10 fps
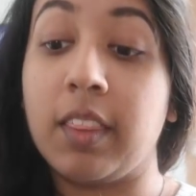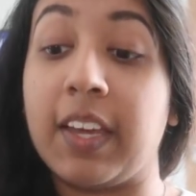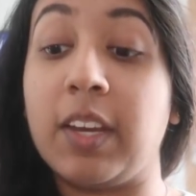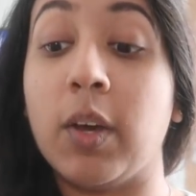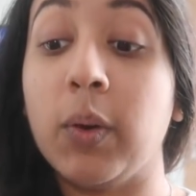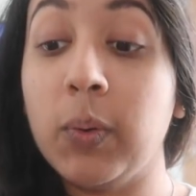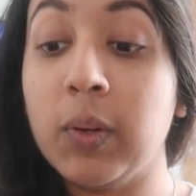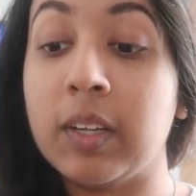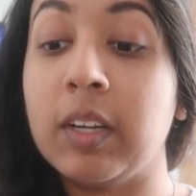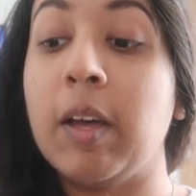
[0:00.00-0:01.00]
They know
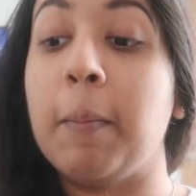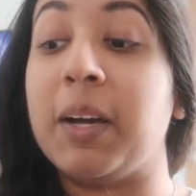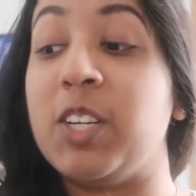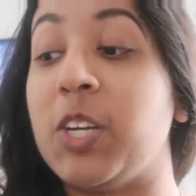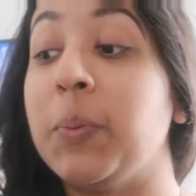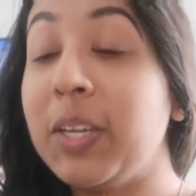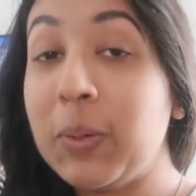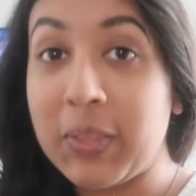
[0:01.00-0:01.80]
by showing you